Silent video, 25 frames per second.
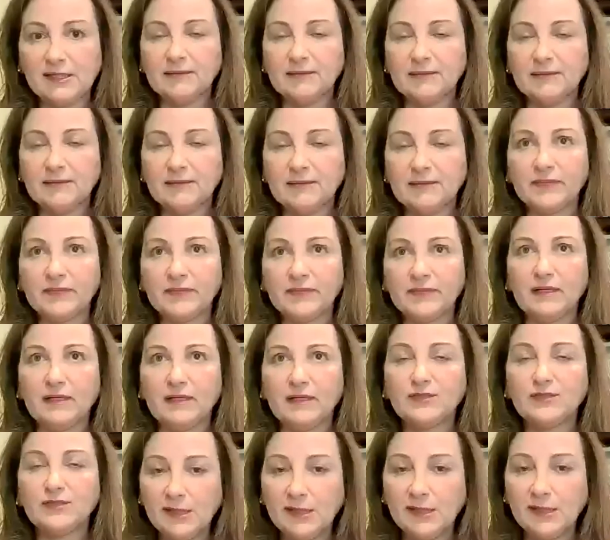
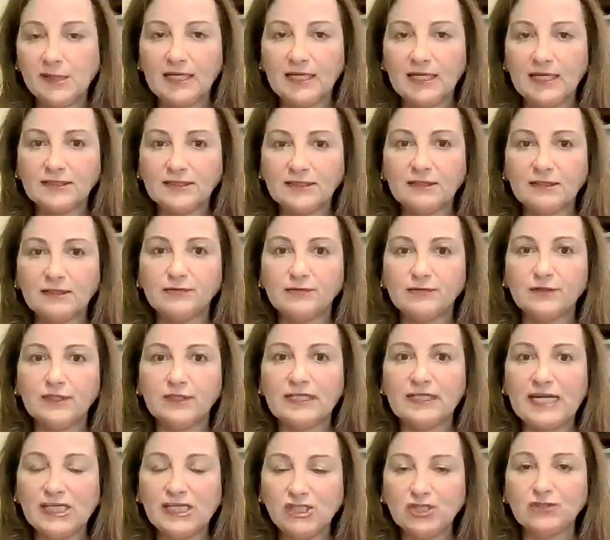translator for the
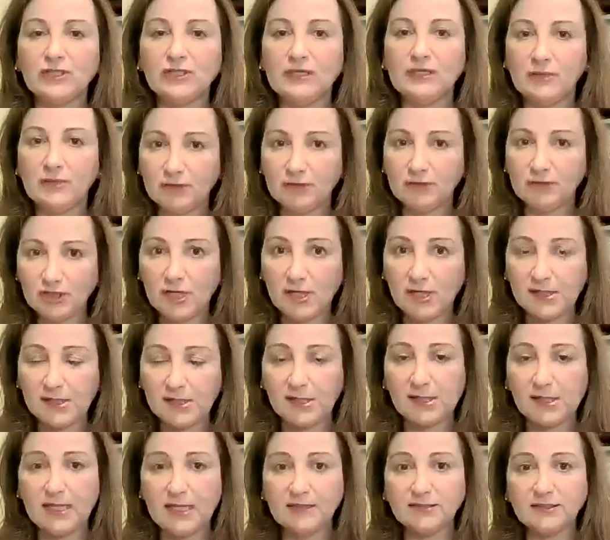National Immigrant Justice
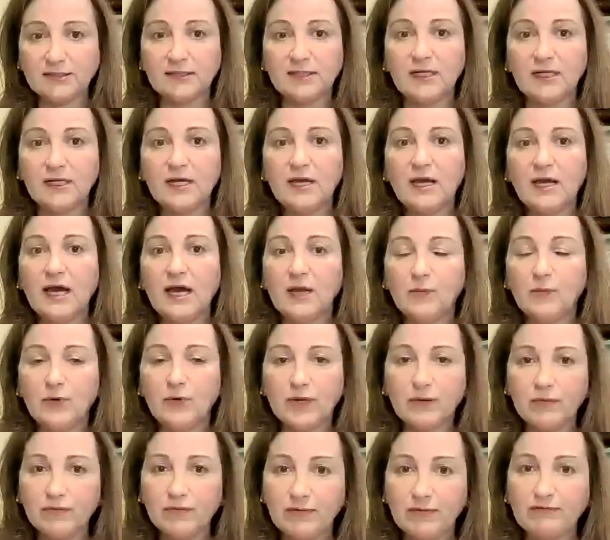Center. I work
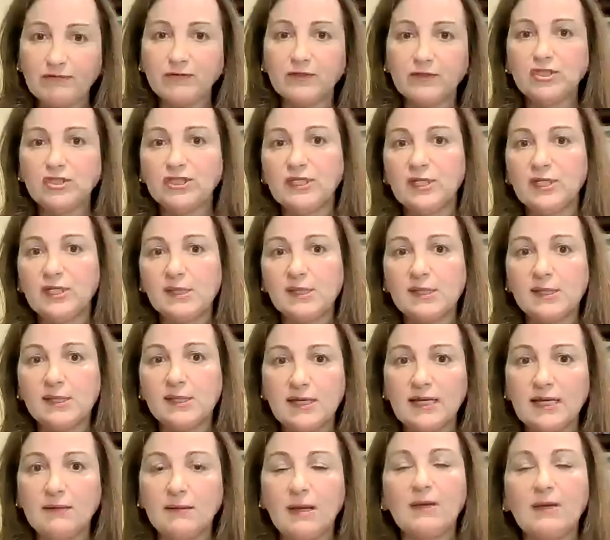with refugees,
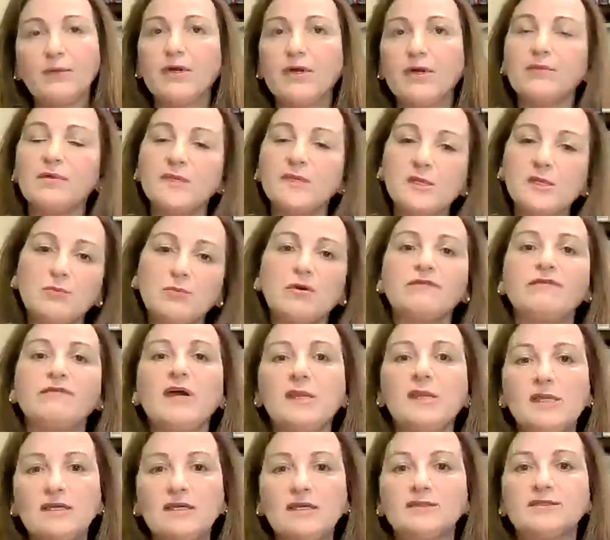asylum. I work with
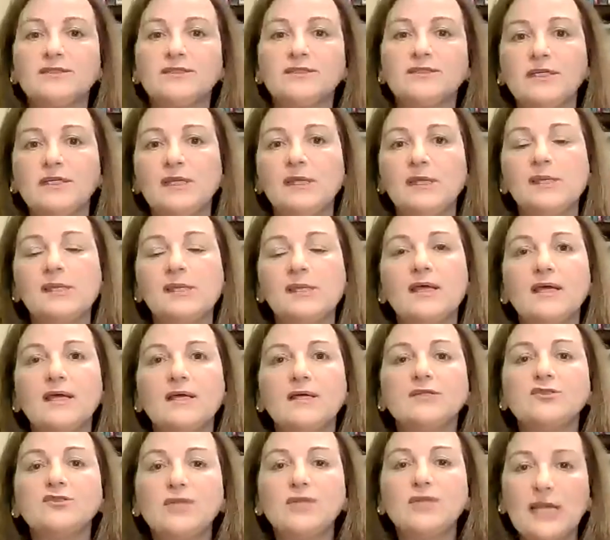supervising attorneys,
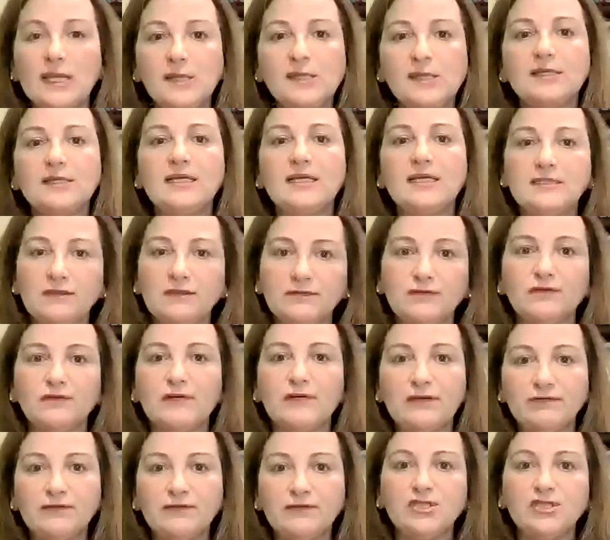translating for
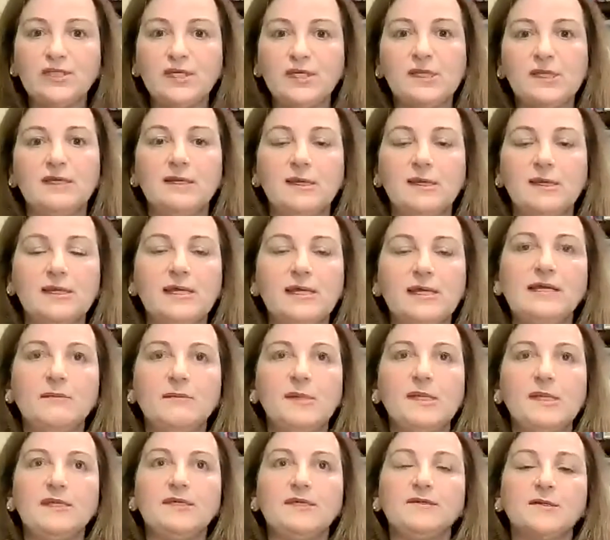refugees and asylum
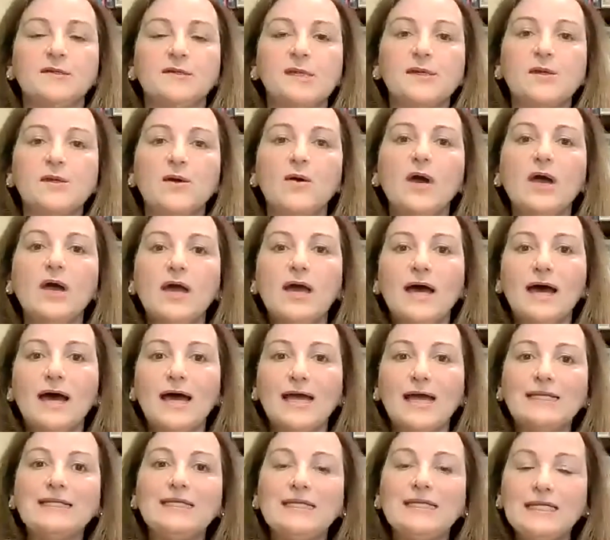seekers. So
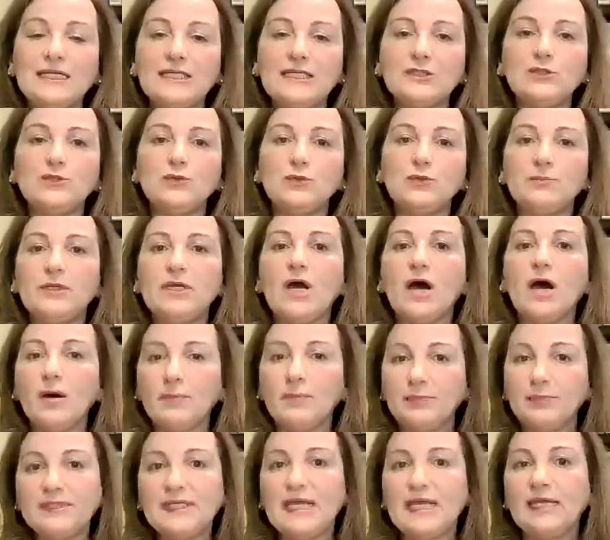I need to be
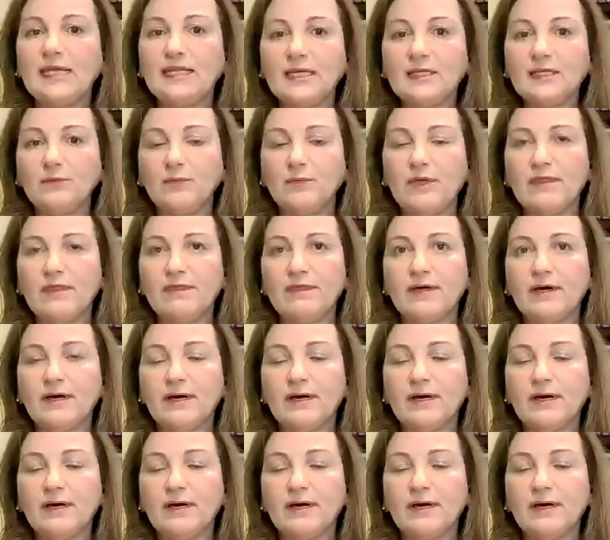updated with